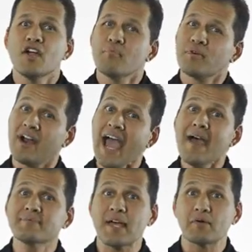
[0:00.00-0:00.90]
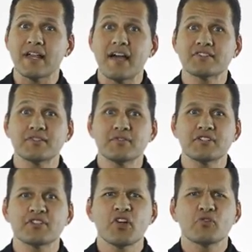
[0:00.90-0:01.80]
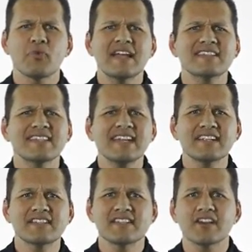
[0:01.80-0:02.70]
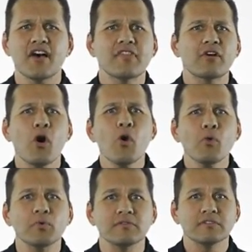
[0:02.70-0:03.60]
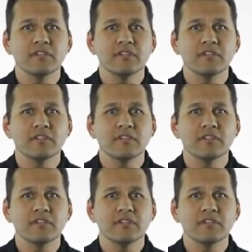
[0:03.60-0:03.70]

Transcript: Perhaps I will have students write sentences on their own